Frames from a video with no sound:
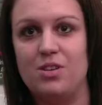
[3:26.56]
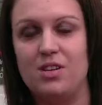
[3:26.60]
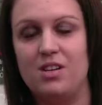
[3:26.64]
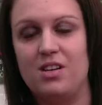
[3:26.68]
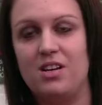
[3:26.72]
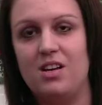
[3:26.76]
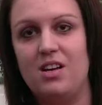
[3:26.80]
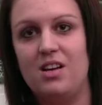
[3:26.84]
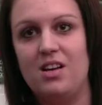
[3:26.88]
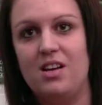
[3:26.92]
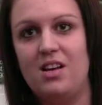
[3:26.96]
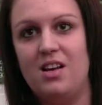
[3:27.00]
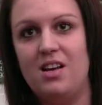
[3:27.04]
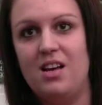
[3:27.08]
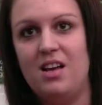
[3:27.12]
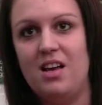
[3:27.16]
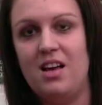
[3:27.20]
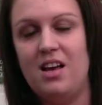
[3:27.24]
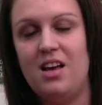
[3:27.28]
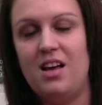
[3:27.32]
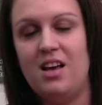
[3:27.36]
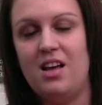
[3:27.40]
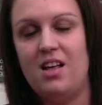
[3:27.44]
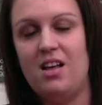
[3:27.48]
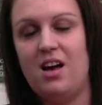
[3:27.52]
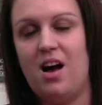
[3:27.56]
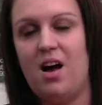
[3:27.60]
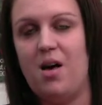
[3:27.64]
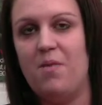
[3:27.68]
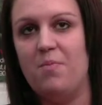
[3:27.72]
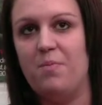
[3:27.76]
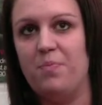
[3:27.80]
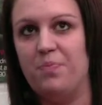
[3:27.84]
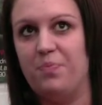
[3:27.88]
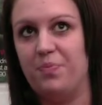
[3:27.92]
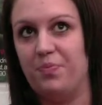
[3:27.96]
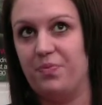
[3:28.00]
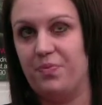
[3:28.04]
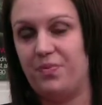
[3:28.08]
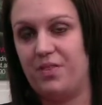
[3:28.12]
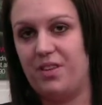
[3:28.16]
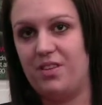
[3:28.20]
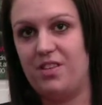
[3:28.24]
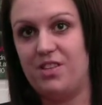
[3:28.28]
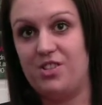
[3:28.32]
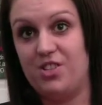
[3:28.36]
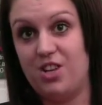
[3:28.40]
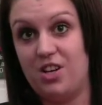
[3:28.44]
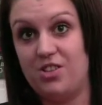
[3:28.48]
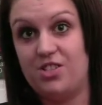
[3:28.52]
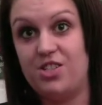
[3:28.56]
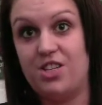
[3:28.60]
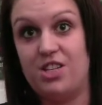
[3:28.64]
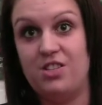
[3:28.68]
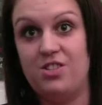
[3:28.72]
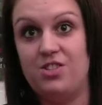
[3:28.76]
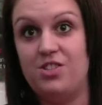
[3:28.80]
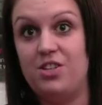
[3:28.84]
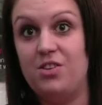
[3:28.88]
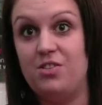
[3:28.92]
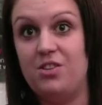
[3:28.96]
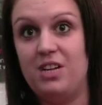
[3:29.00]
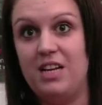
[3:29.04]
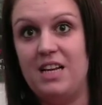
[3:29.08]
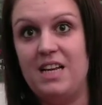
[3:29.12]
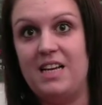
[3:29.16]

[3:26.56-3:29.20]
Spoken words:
that the judge can do